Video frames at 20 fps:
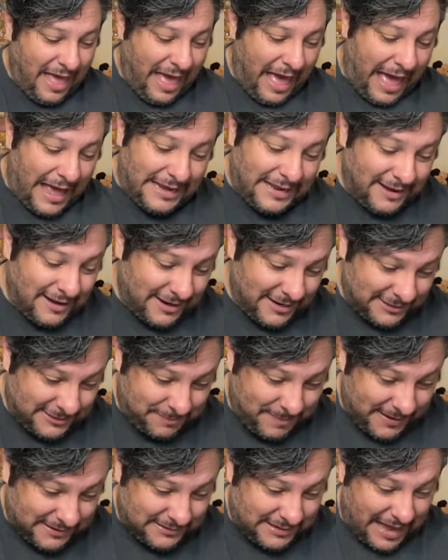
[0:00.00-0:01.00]
I did not
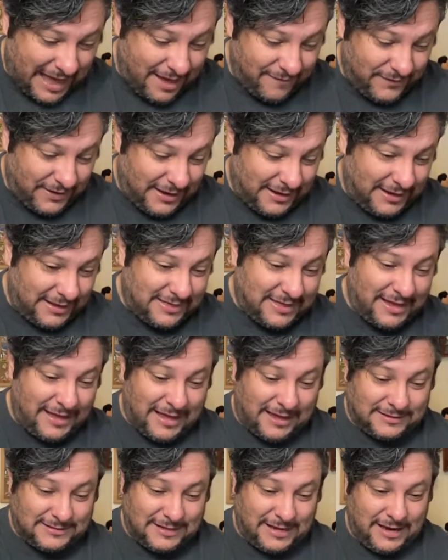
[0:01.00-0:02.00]
expect to have anything
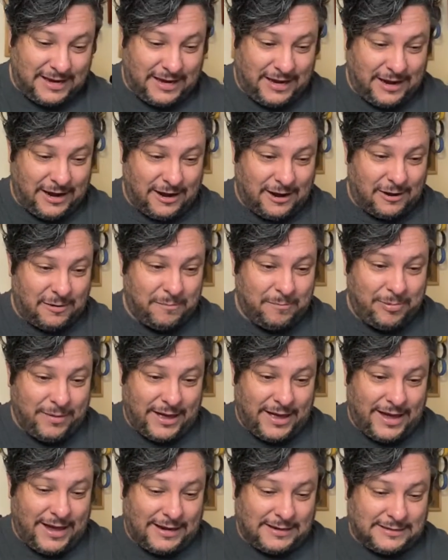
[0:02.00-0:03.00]
else in here,
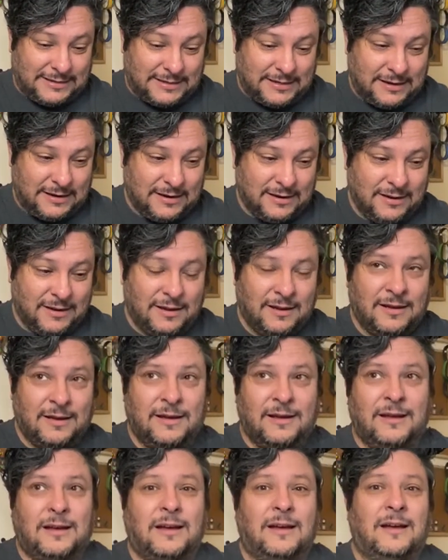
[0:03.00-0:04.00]
but...
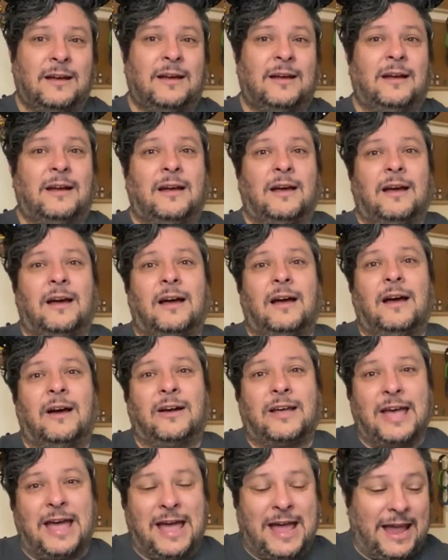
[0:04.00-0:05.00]

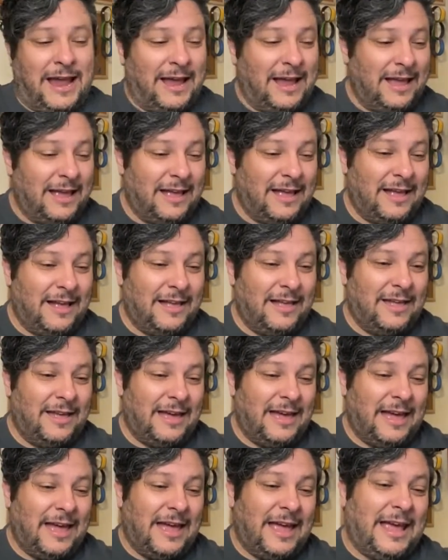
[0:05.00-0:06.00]
Okay.
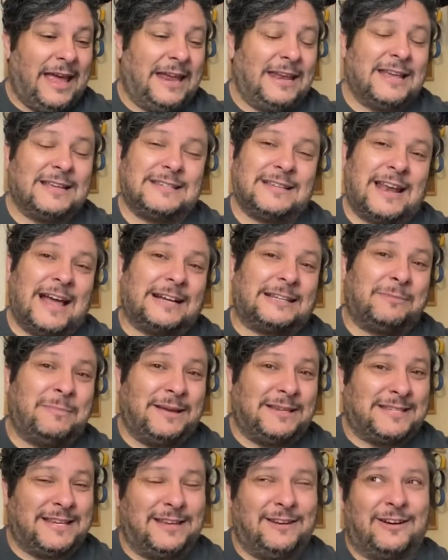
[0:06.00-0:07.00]
He doesn't like to be
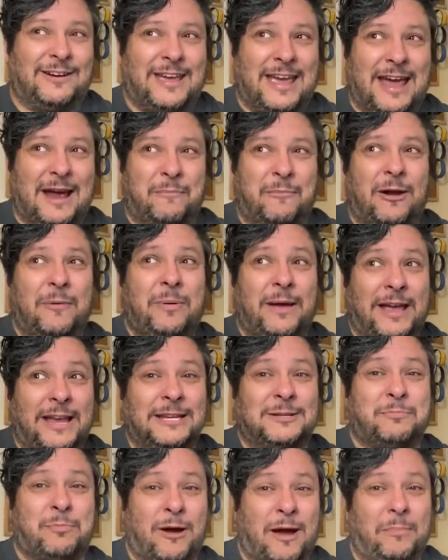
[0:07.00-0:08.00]
seen on camera, but
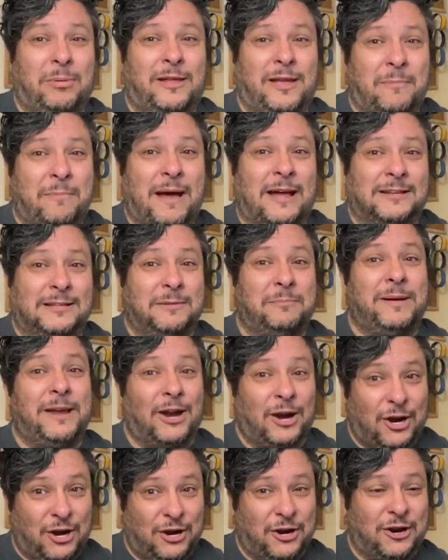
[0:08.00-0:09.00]
he's probably about to be
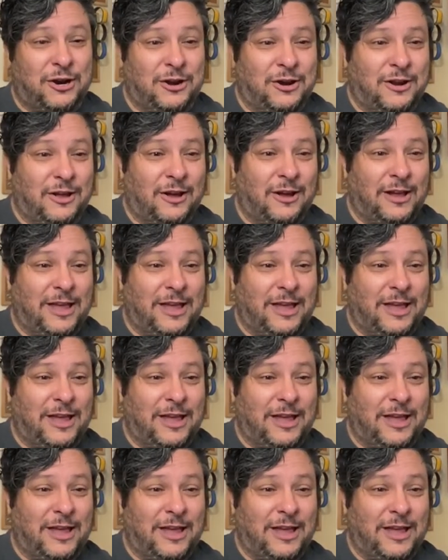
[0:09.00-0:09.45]
heard on